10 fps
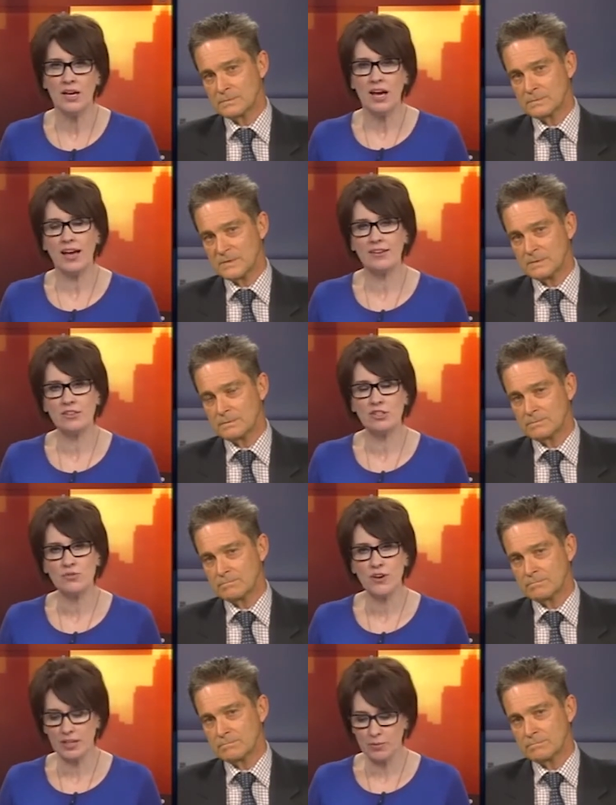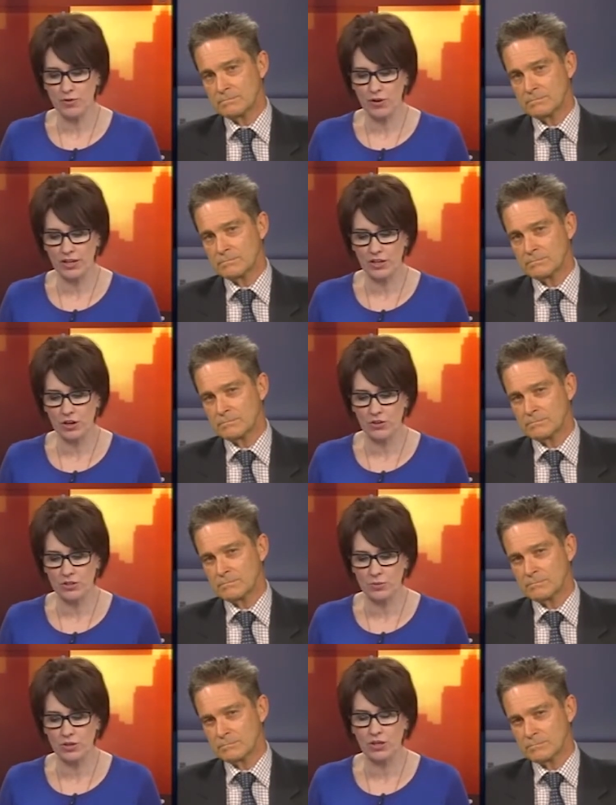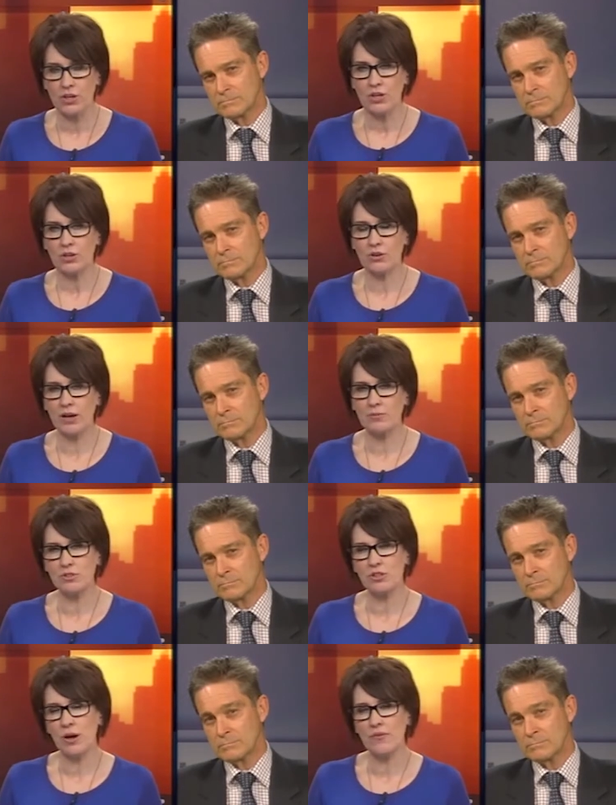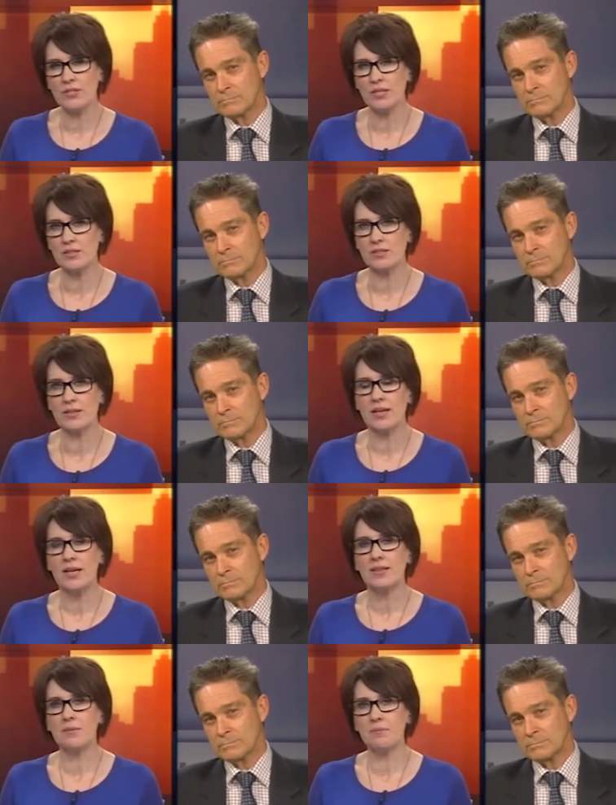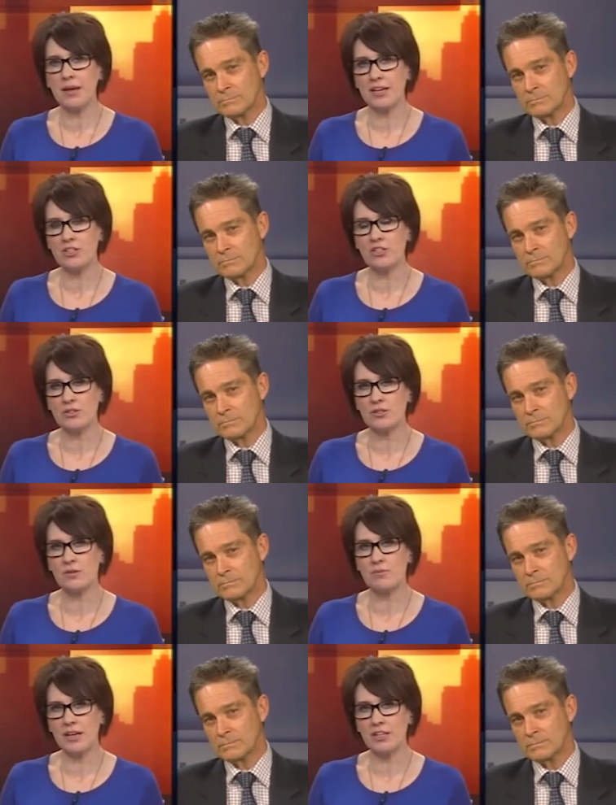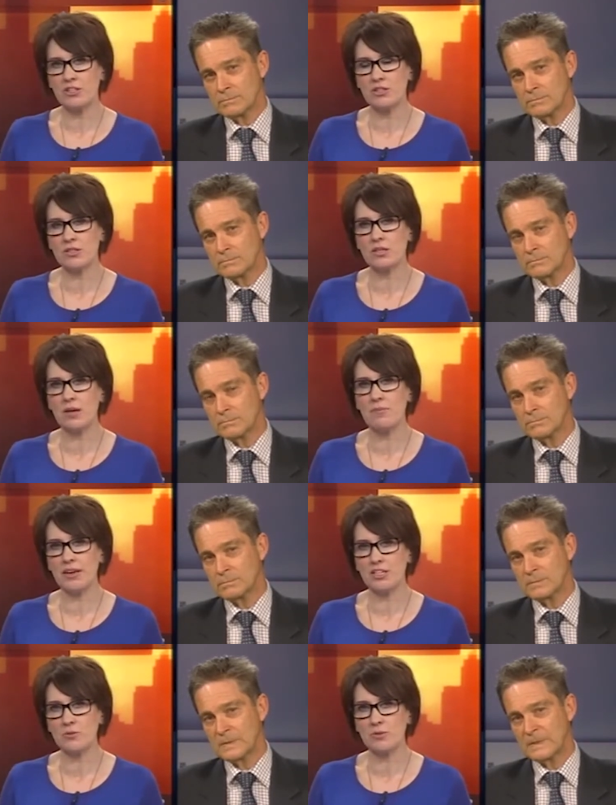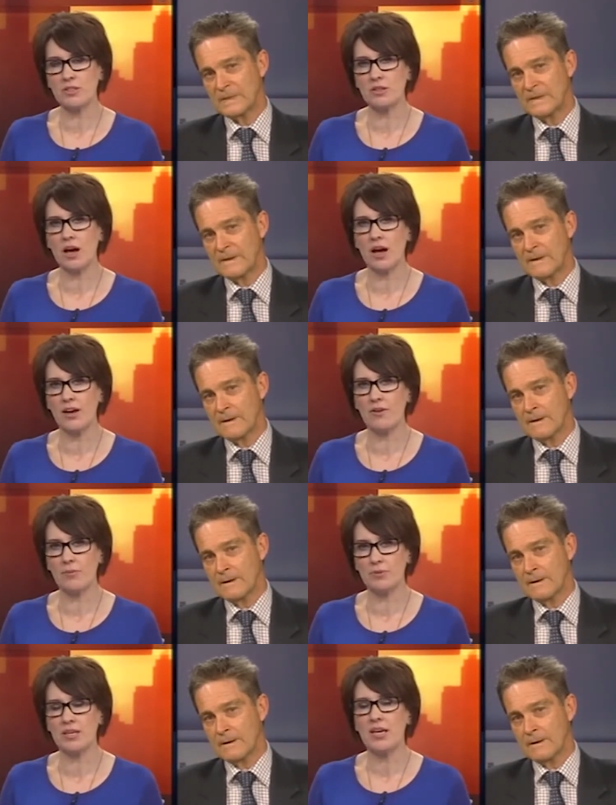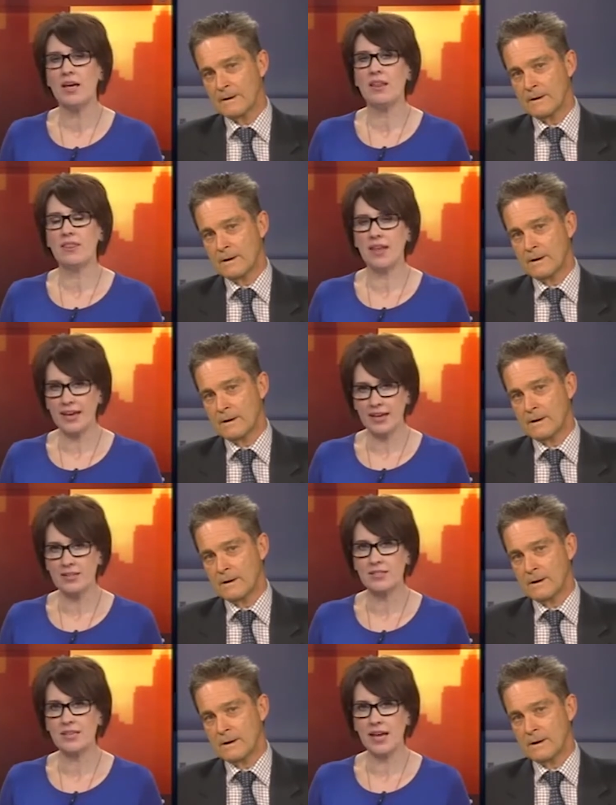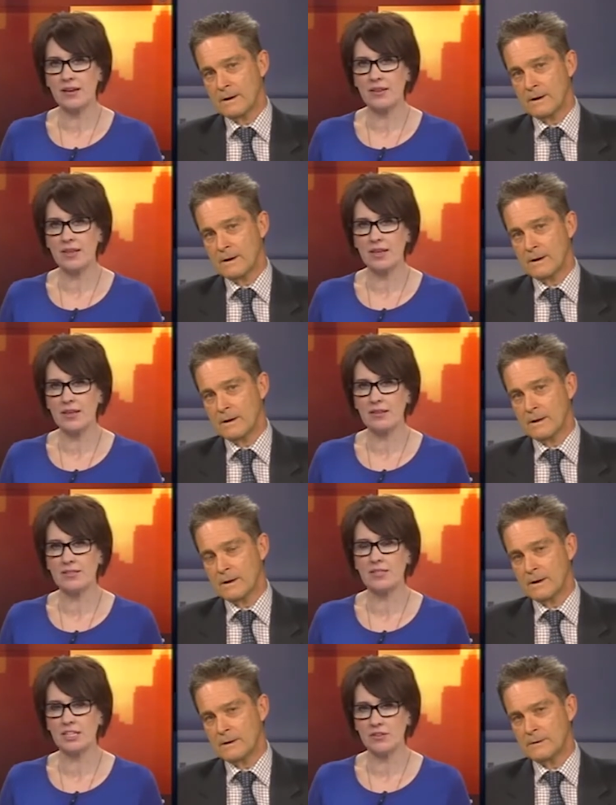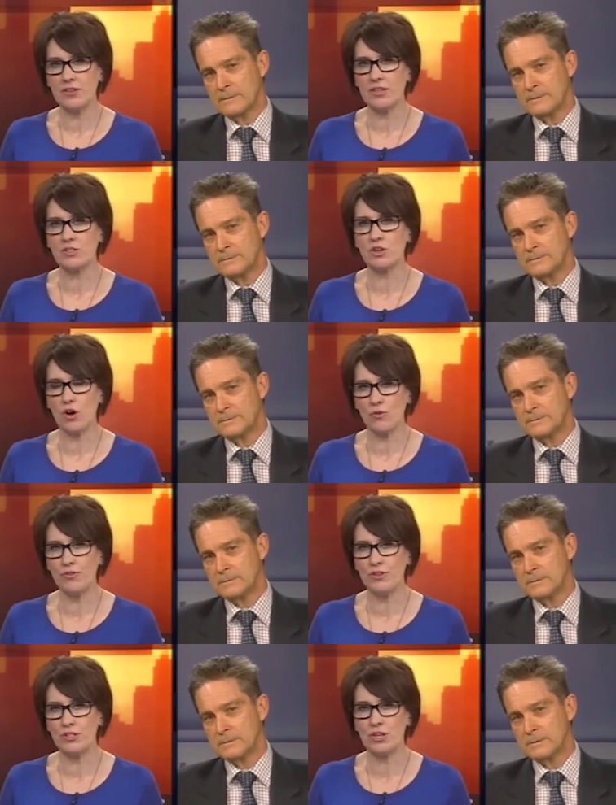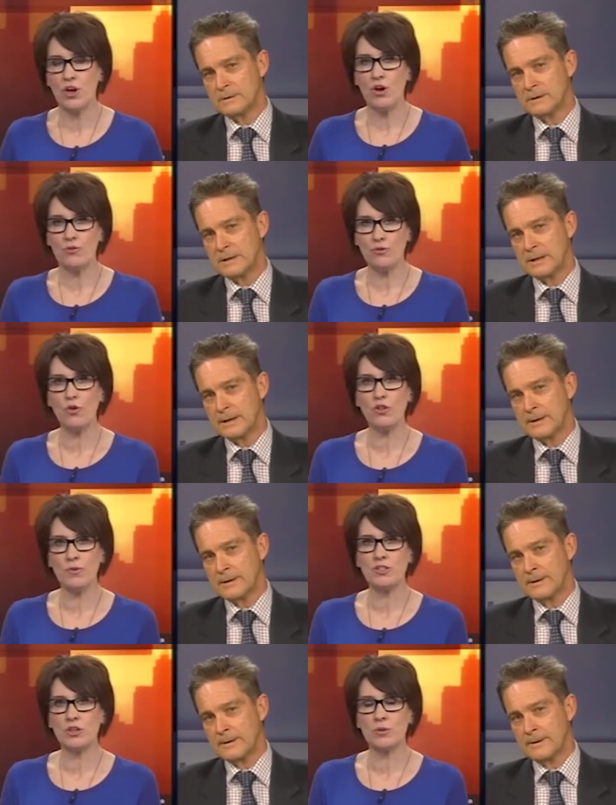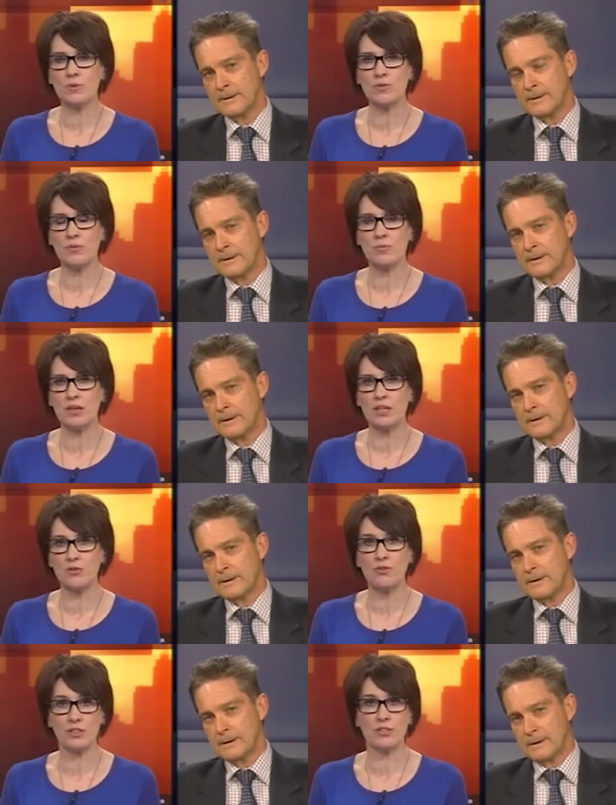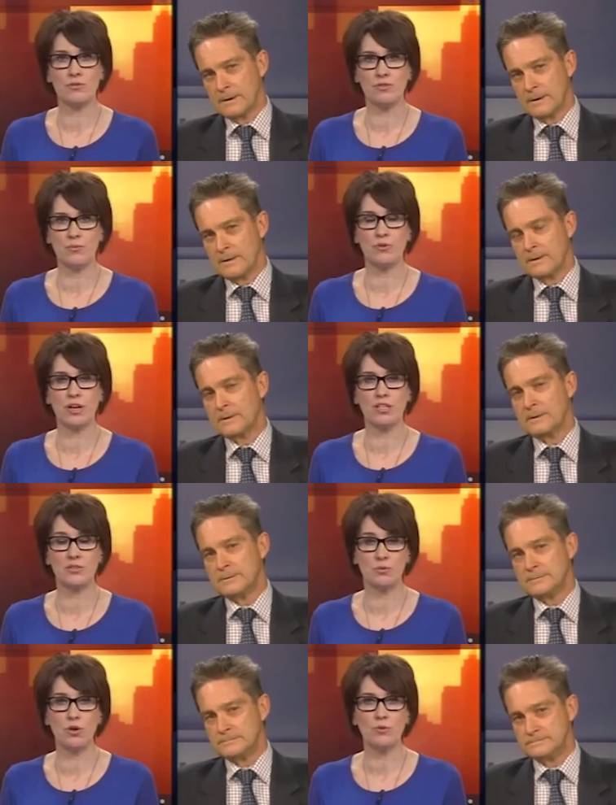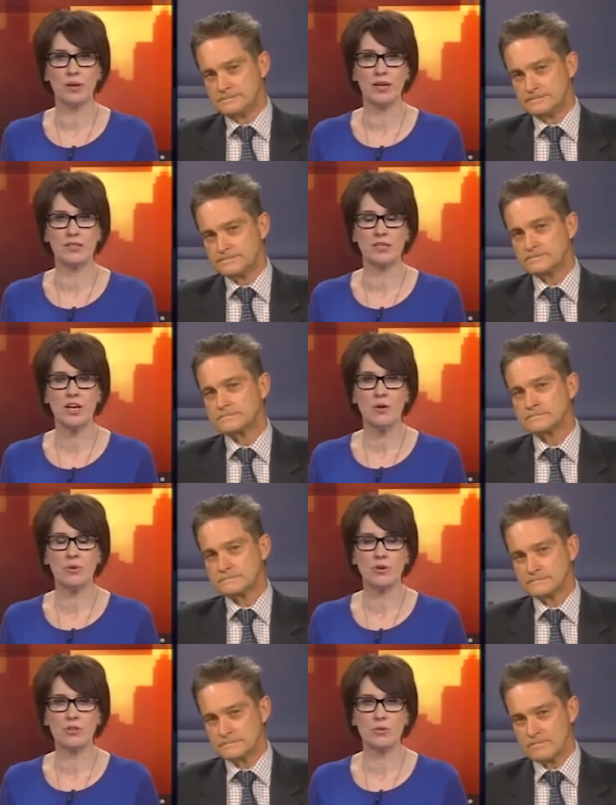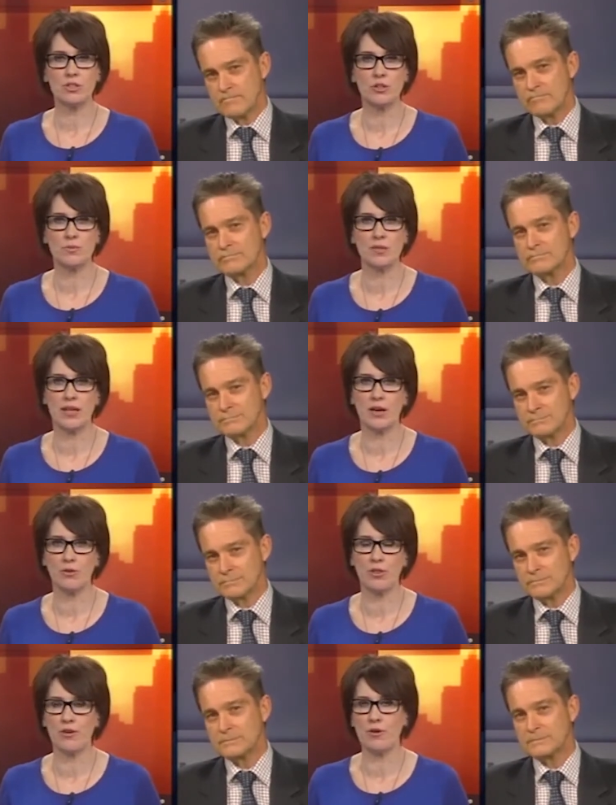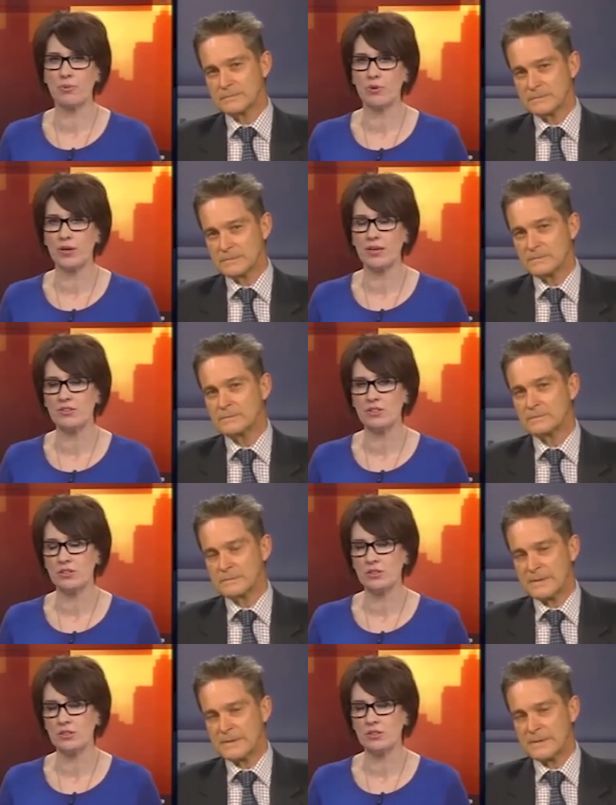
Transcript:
Speaker 1: And just finally, before I let you go this morning, Graeme, do you have a sense that, that managers, that managers and management and the higher ups, they understand the, the significance of this for them in terms of them being an effective and productive workplace, but also in terms of the health of their employees?